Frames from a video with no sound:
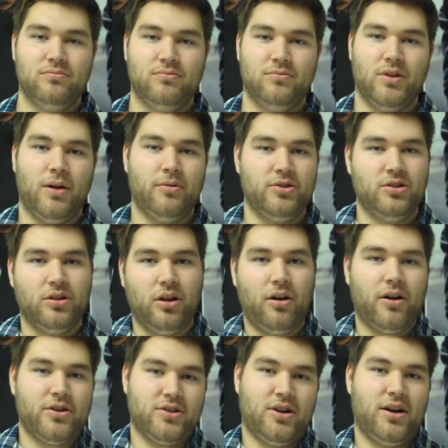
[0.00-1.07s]
a
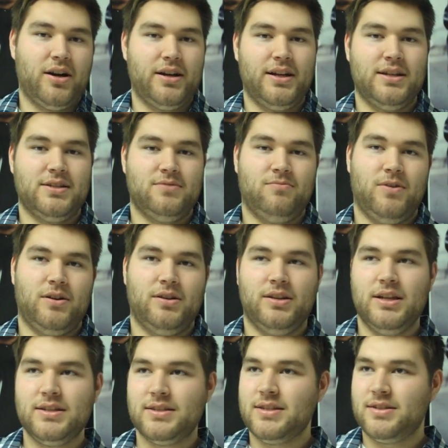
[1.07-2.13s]
large audience. Where
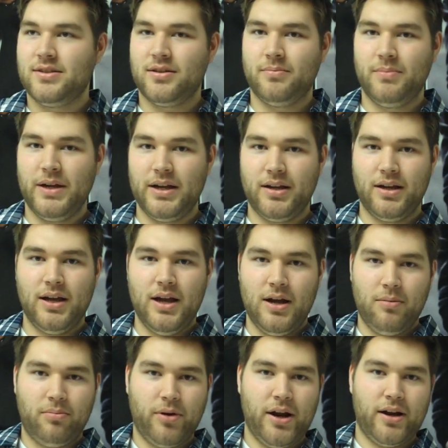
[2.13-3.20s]
this is her big
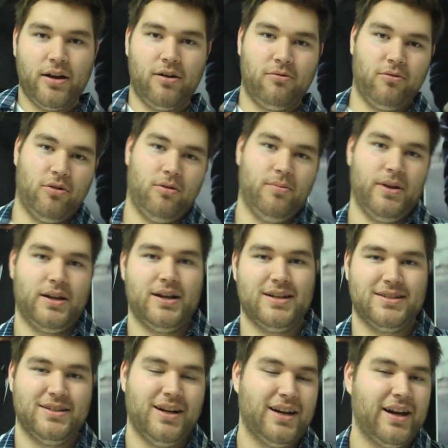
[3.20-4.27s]
breakout role,
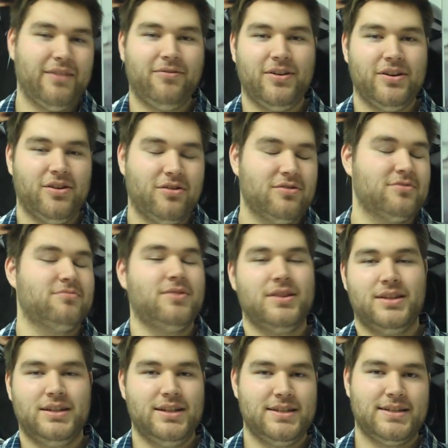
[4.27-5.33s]
because not everyone knows what
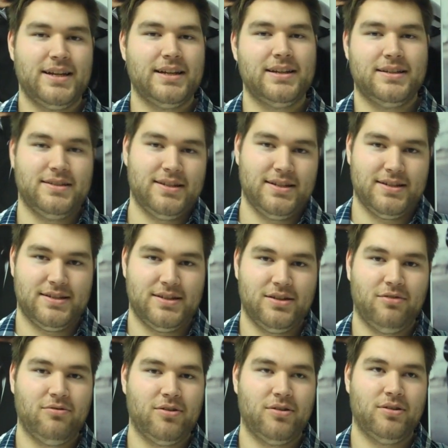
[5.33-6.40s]
The Descendants is.
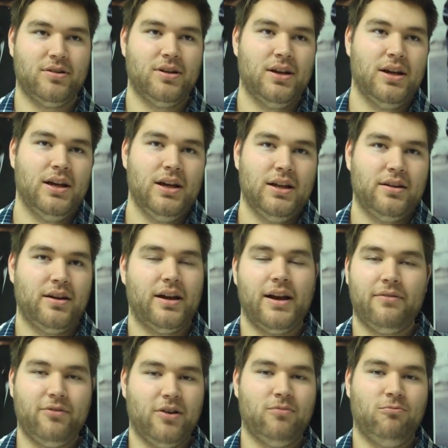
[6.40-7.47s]
Not
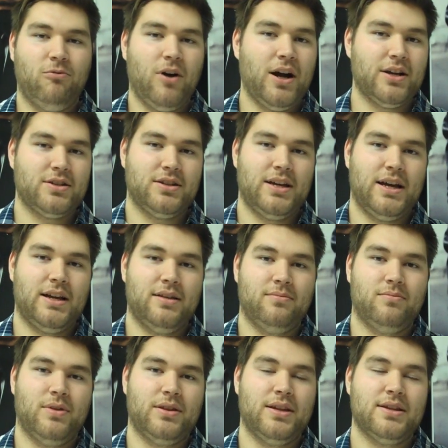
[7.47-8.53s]
everyone watched that,
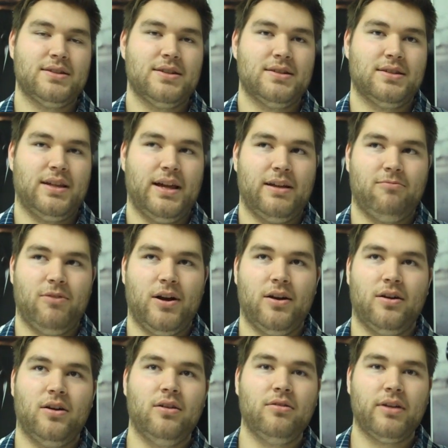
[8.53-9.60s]
but this is like
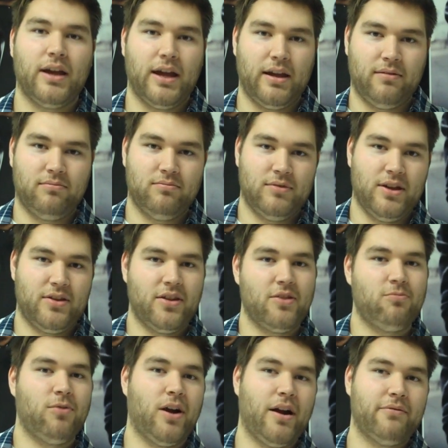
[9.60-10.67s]
where, okay, this is
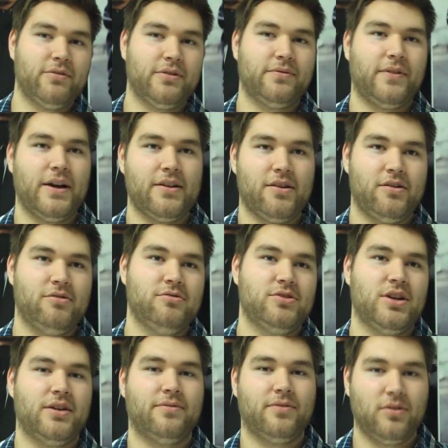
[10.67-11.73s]
where everyone finds out who
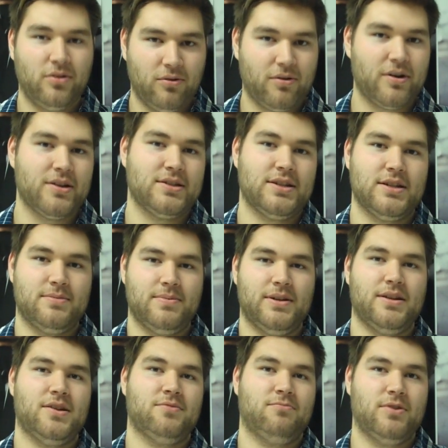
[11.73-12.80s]
Jennifer Lawrence is,
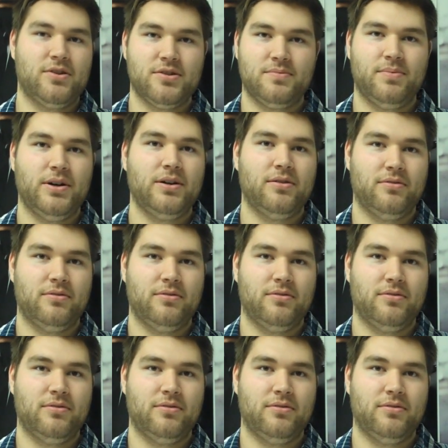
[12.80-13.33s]
because Winter's Bone,